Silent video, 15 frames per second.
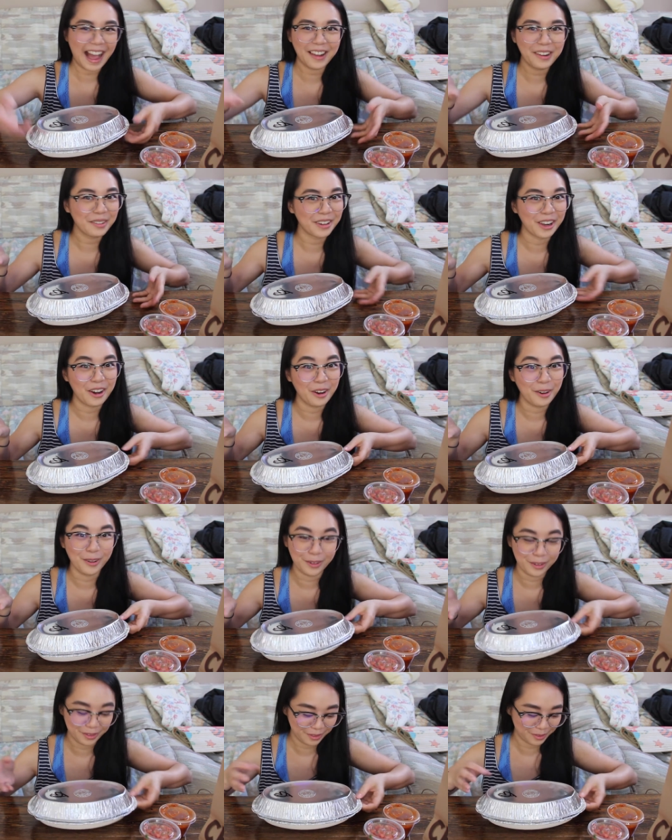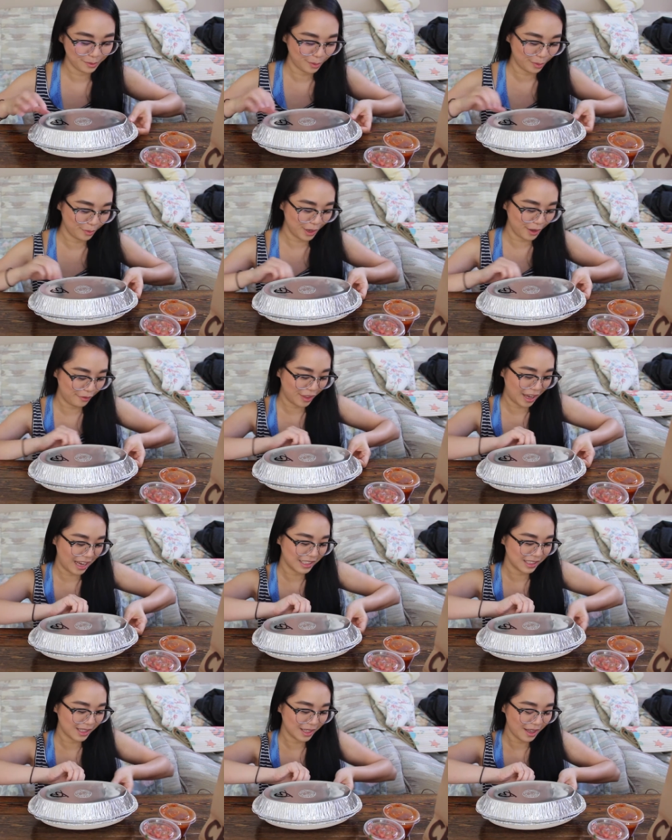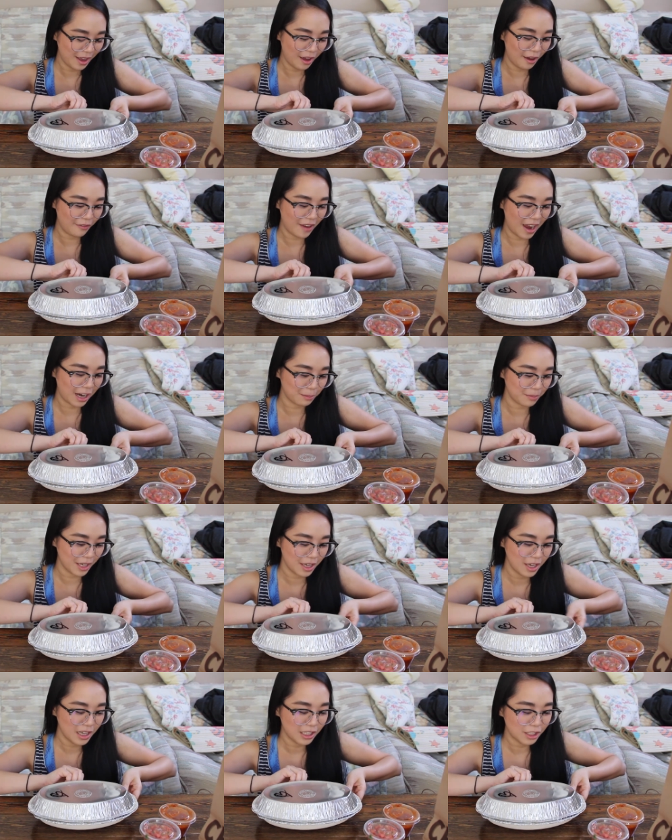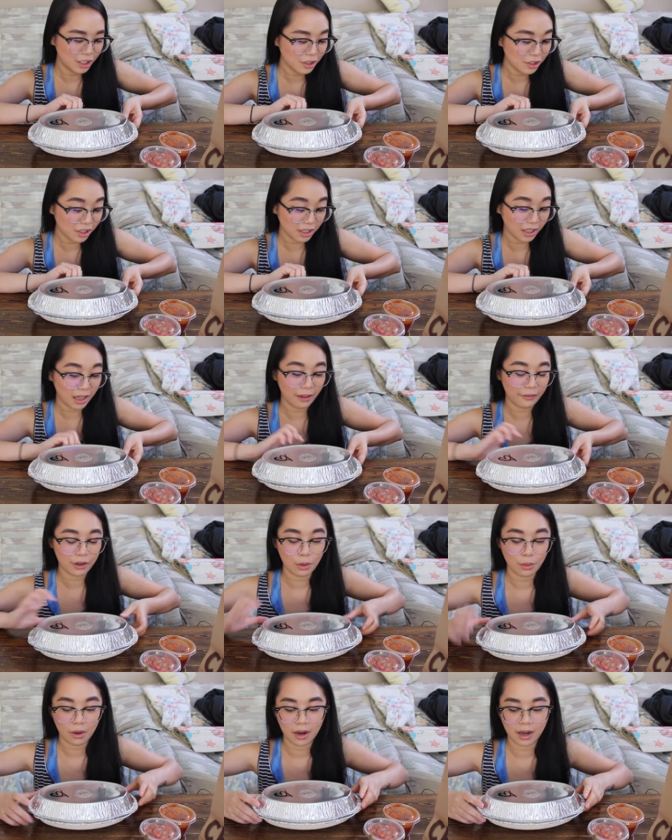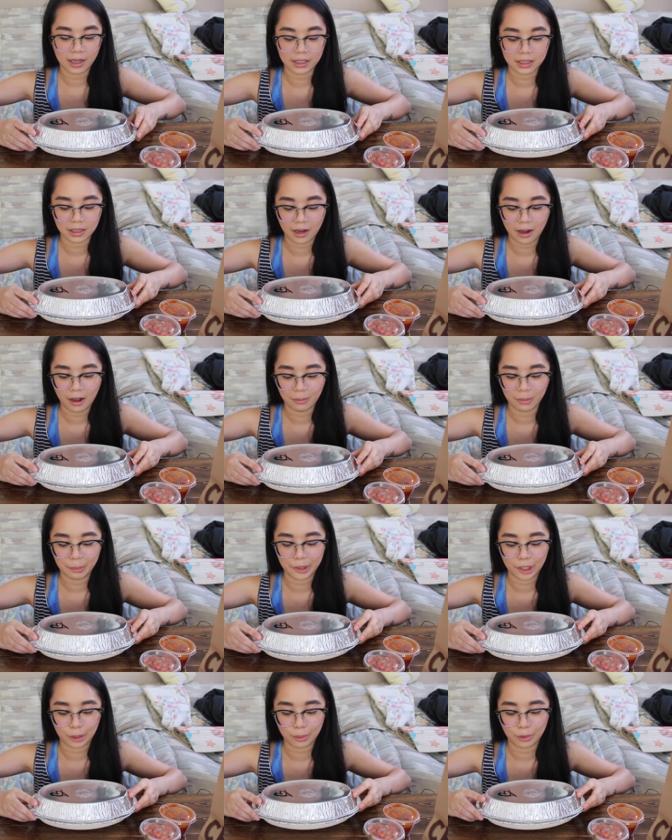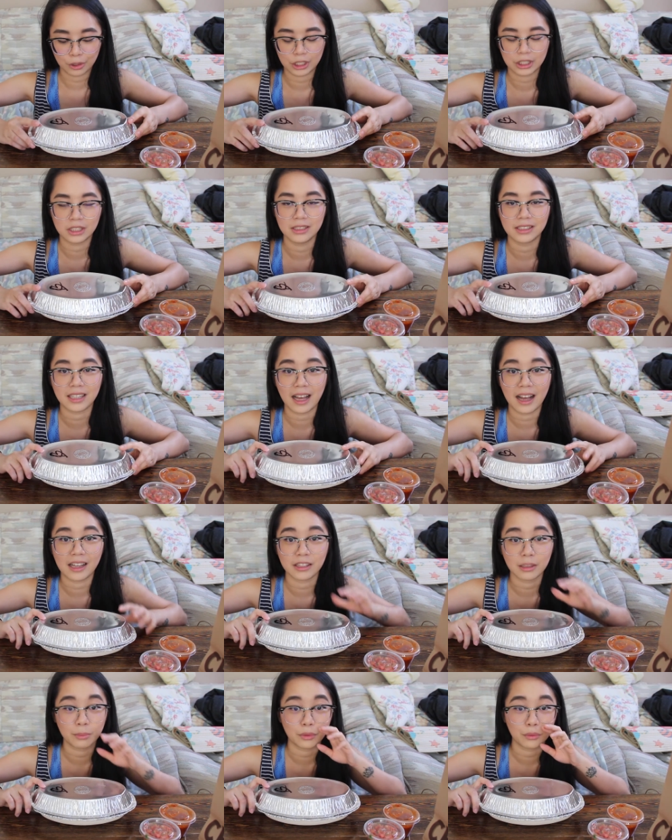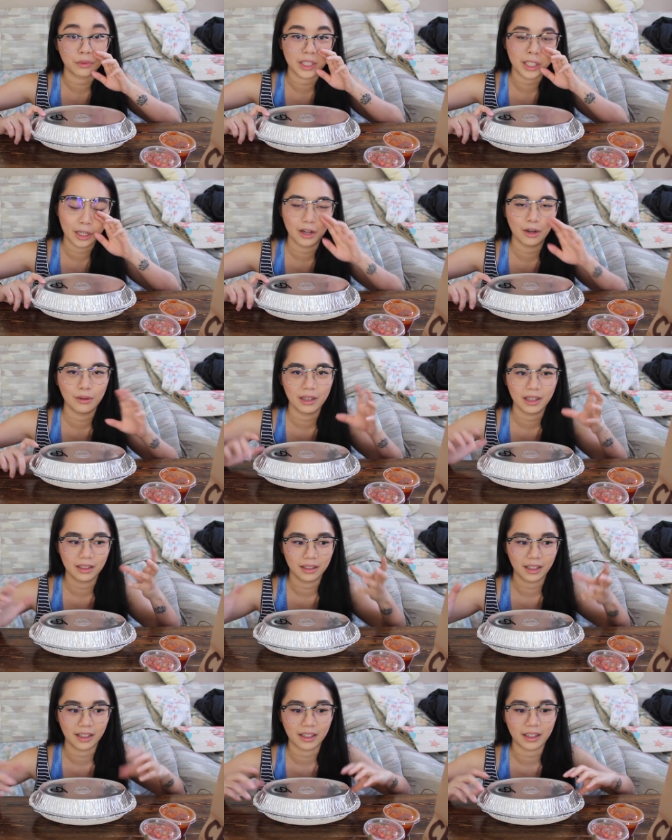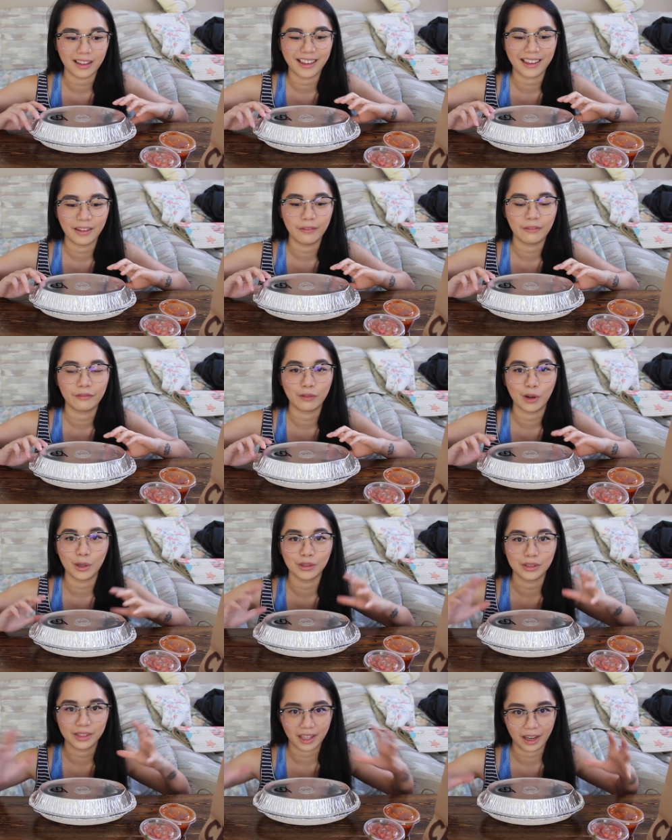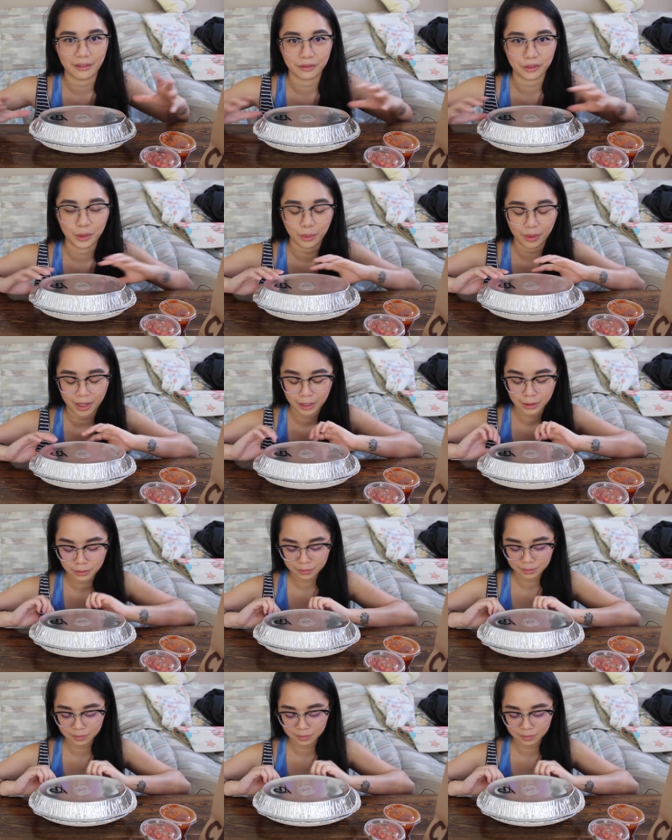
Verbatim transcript: I don't know if that's a fact, but usually if you want um, bigger portions as a burrito, it like it falls everywhere.